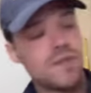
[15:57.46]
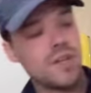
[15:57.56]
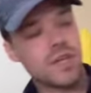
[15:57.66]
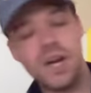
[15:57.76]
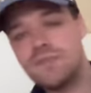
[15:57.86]
all,
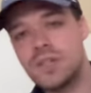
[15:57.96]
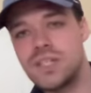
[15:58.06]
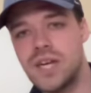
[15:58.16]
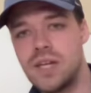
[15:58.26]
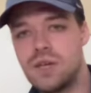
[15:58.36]
the cover
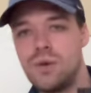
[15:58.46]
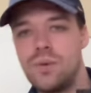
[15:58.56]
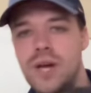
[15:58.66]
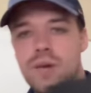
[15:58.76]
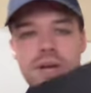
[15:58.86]
is kind of
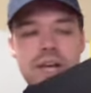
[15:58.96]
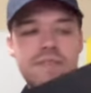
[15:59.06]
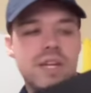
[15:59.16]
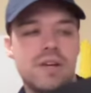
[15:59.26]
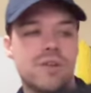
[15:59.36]
cool. I don't
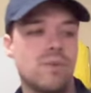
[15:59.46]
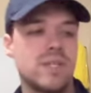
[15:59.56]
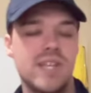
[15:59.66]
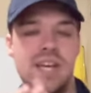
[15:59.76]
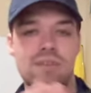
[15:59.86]
have any other
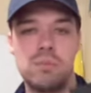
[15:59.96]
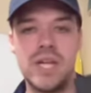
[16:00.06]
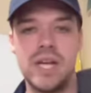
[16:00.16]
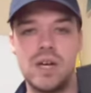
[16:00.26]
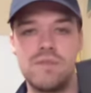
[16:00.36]
ones that have a
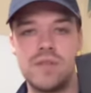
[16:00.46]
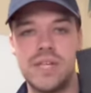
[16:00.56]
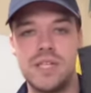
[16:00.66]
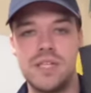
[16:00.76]
black cover like